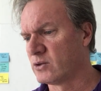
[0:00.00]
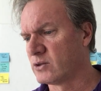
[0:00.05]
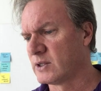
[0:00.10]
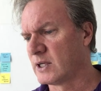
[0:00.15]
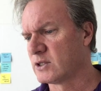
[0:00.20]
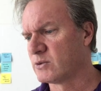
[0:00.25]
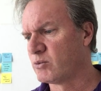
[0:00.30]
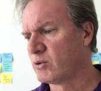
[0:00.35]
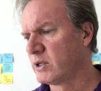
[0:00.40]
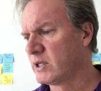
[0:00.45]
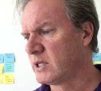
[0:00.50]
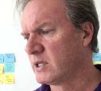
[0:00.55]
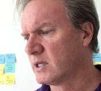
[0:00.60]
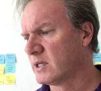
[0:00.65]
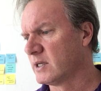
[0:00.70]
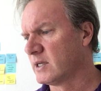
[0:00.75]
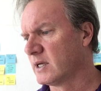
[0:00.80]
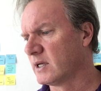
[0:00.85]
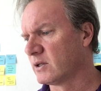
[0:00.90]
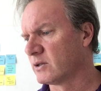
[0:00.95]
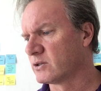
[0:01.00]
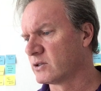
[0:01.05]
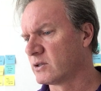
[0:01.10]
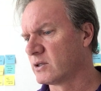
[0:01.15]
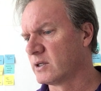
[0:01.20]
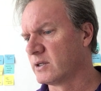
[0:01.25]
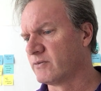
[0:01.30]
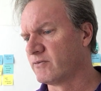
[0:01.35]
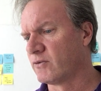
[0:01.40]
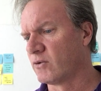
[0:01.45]
So that's pretty good. It looks
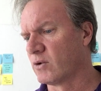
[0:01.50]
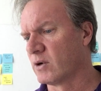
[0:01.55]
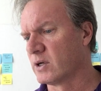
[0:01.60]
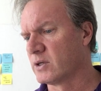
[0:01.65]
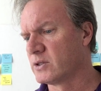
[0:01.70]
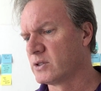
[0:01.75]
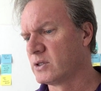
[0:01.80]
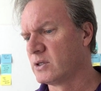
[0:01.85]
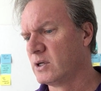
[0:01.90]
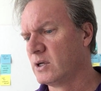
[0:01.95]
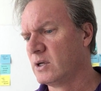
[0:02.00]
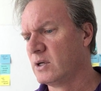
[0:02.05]
good for us.